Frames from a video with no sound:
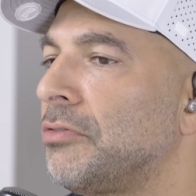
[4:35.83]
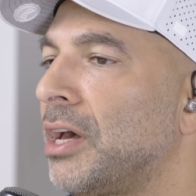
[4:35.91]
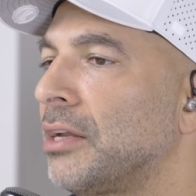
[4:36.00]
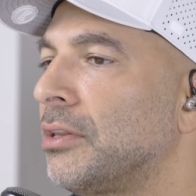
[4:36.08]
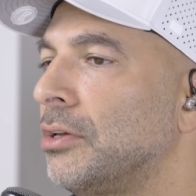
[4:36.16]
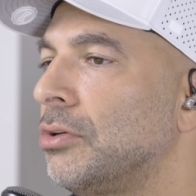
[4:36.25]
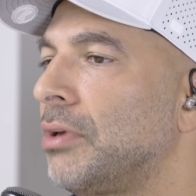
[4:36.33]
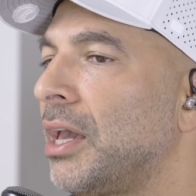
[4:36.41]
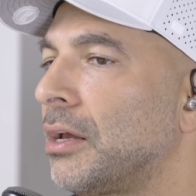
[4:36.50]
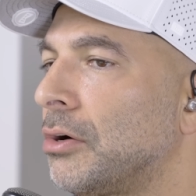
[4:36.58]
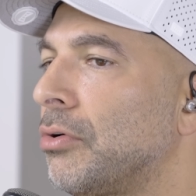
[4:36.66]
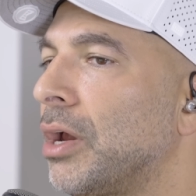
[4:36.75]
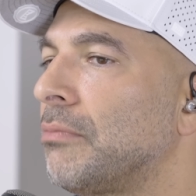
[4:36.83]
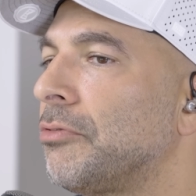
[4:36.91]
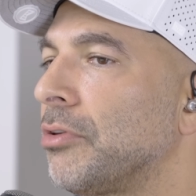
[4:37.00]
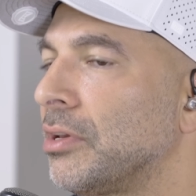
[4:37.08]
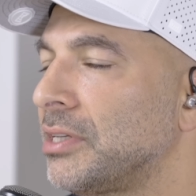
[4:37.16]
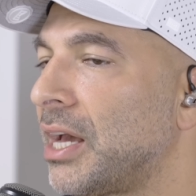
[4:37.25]
fact that you can't cram
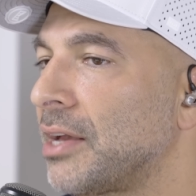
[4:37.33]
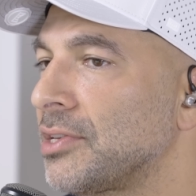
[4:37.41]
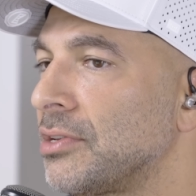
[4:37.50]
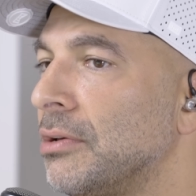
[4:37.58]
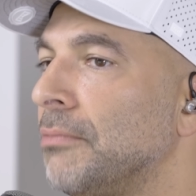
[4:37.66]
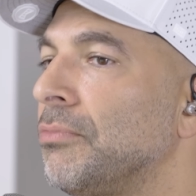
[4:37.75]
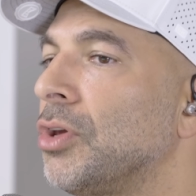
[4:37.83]
for the test